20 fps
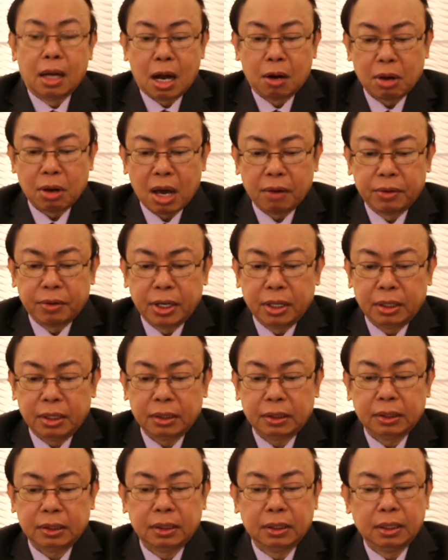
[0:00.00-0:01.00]

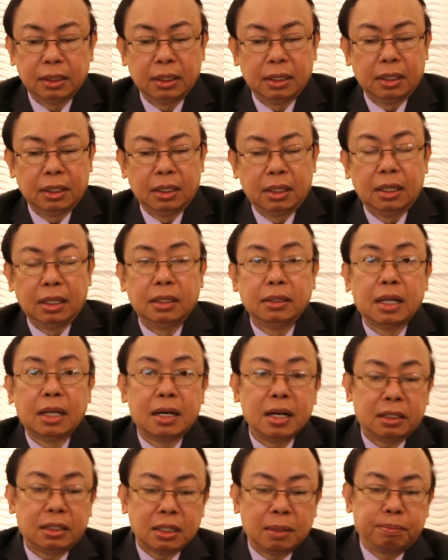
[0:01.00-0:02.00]
However, the
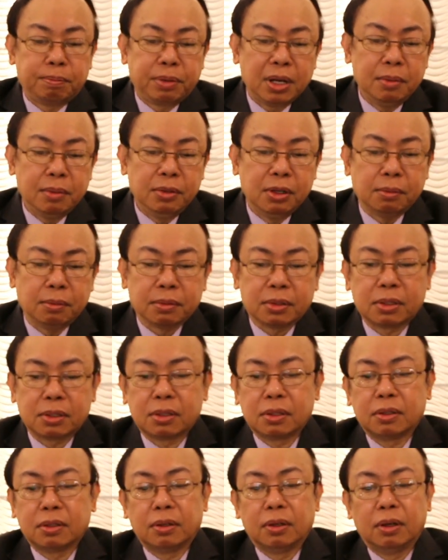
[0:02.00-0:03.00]
written
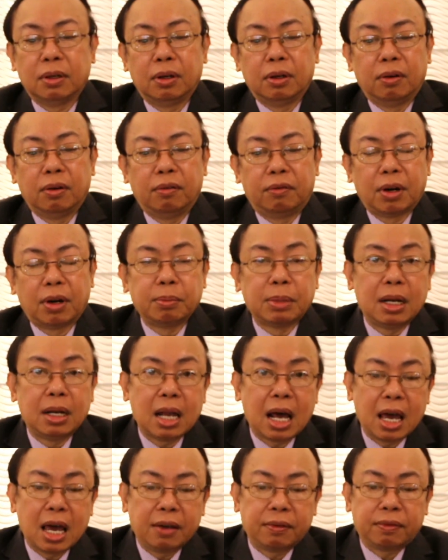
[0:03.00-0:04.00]
premiums from the
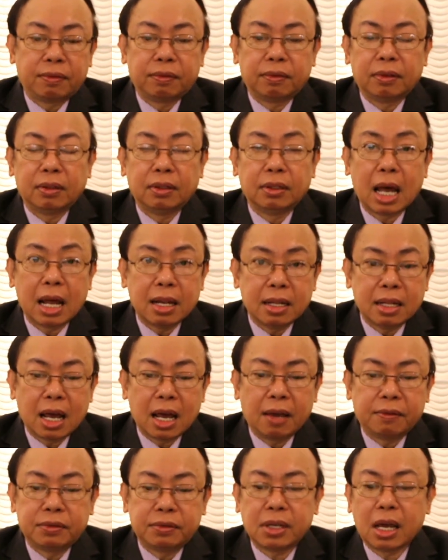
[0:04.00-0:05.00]
life,
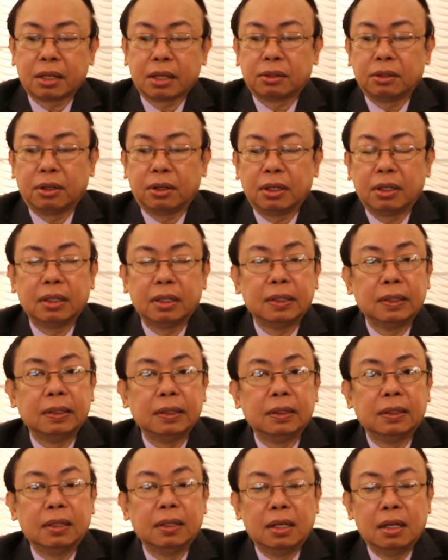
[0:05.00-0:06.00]
non-life sector
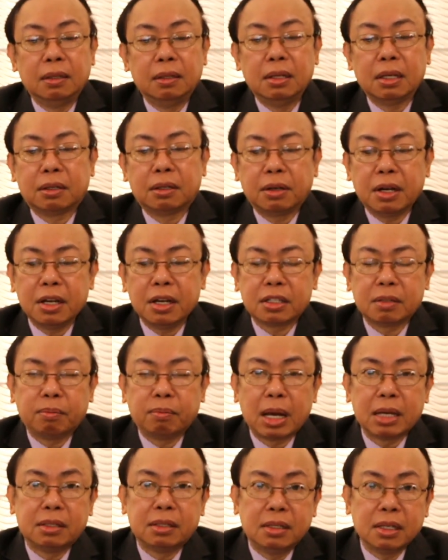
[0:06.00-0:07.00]
decreased
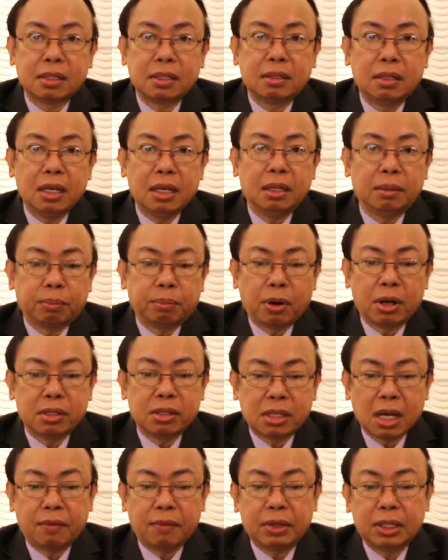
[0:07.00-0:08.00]
by
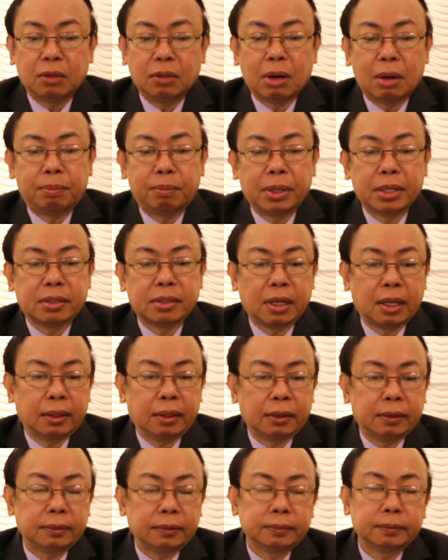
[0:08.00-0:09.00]
16.71%.